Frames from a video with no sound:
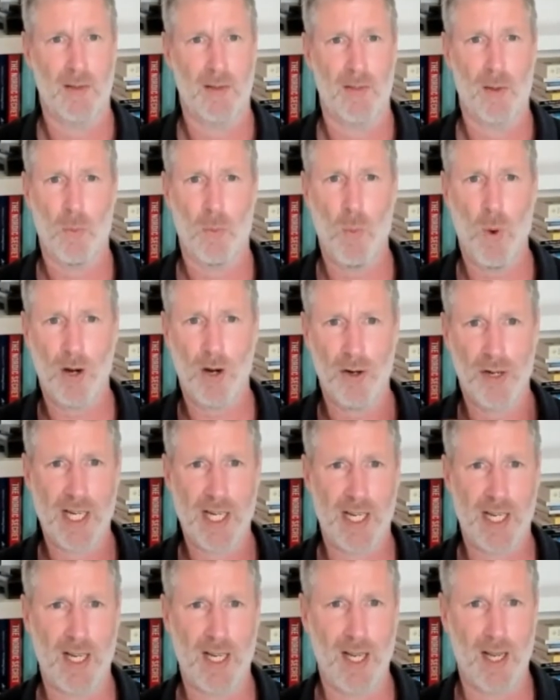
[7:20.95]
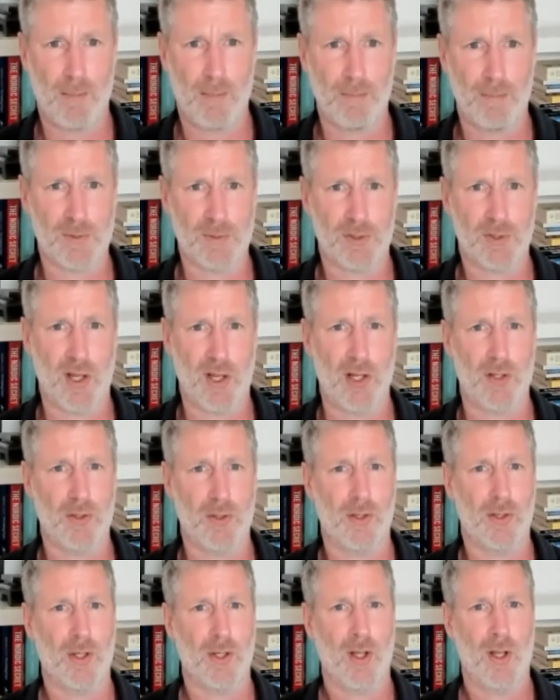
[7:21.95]
The worry comes, though,
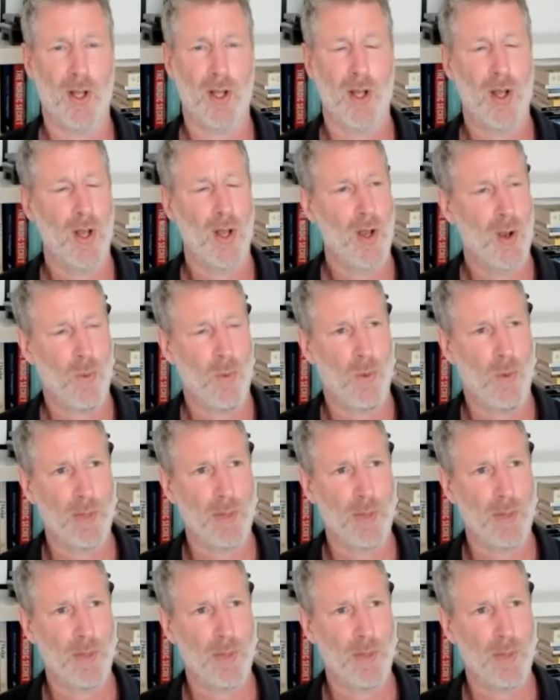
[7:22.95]
when